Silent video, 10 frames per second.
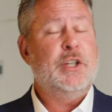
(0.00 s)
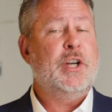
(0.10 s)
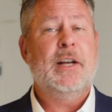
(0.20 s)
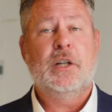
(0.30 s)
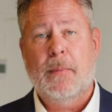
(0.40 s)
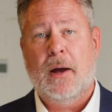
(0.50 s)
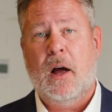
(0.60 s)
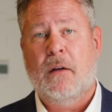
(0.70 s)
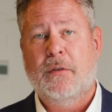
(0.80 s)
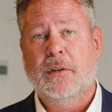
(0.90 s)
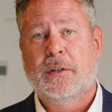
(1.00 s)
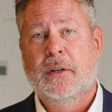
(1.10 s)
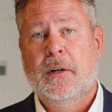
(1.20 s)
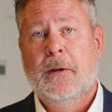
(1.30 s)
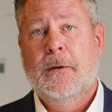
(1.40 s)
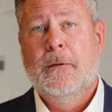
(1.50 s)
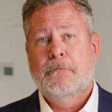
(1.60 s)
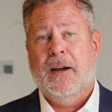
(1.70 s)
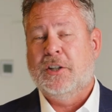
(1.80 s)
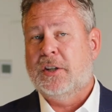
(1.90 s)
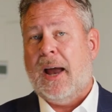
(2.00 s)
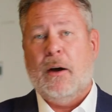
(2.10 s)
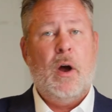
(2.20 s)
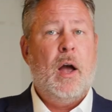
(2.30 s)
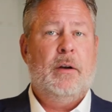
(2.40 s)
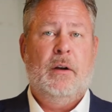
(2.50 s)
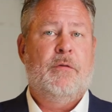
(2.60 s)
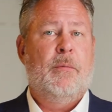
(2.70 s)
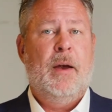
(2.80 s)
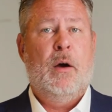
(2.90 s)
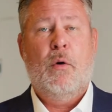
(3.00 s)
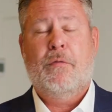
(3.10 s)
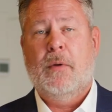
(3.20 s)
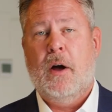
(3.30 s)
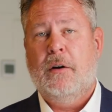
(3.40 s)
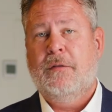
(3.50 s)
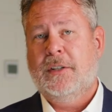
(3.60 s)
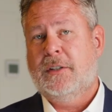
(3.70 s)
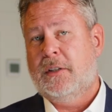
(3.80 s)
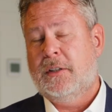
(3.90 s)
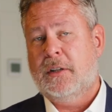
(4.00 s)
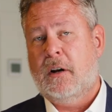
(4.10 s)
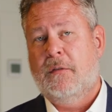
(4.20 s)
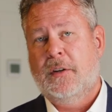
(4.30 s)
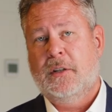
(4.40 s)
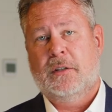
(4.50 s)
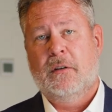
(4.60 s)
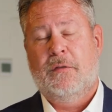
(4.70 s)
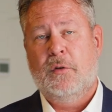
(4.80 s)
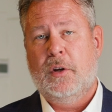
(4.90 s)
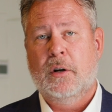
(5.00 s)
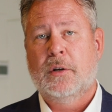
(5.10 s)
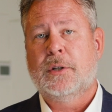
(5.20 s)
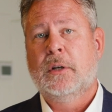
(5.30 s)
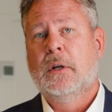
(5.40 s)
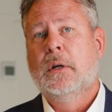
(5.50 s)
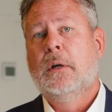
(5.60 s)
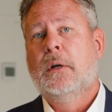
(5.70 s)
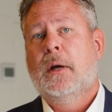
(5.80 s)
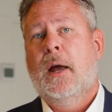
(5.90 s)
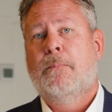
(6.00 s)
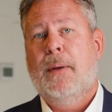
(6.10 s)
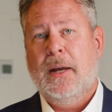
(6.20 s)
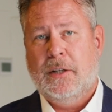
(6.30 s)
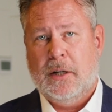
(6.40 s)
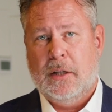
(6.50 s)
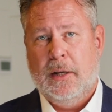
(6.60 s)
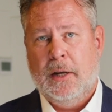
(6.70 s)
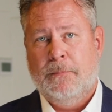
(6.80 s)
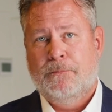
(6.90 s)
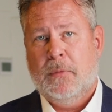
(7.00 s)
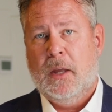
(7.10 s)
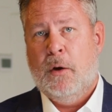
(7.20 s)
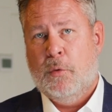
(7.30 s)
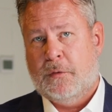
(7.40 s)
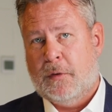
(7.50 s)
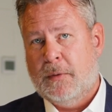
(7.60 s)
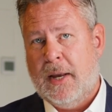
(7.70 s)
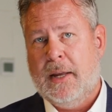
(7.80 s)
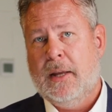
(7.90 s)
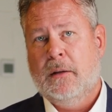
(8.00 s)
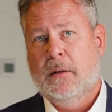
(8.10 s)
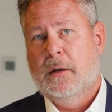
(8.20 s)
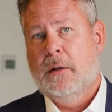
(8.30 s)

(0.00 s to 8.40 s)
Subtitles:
changed my office. I skyrocketed from there. I went from 100 visits to 600 visits in a few years. And basically, it was from taking